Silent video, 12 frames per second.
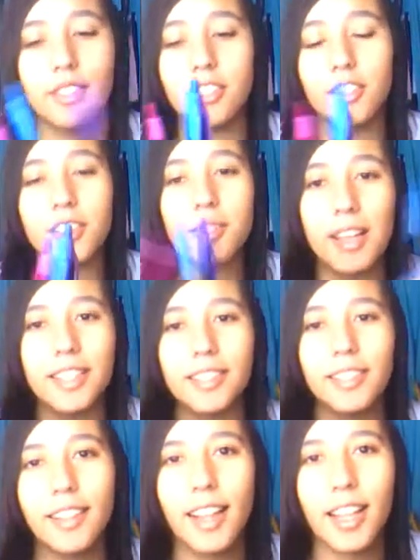These are just
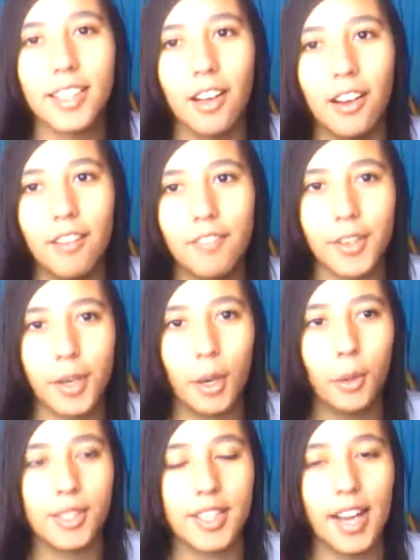basically, that's all, for
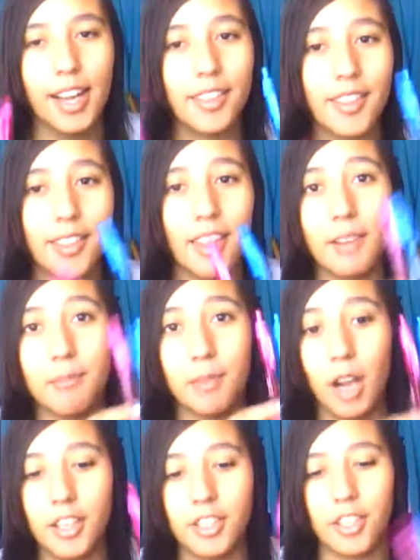notes and anything that I'm
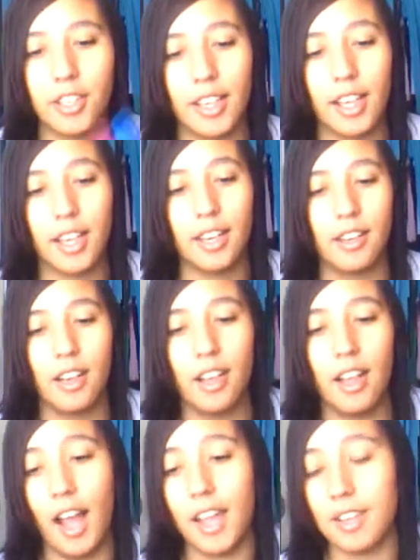not turning in.
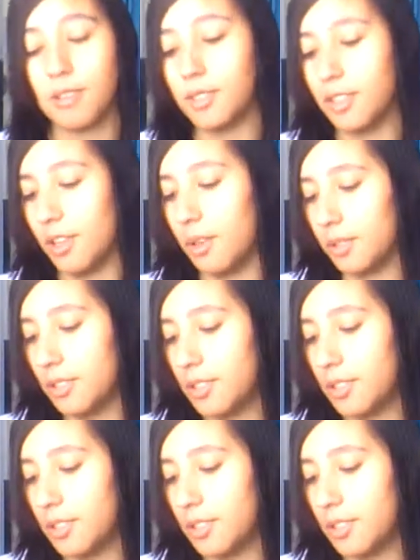I use those.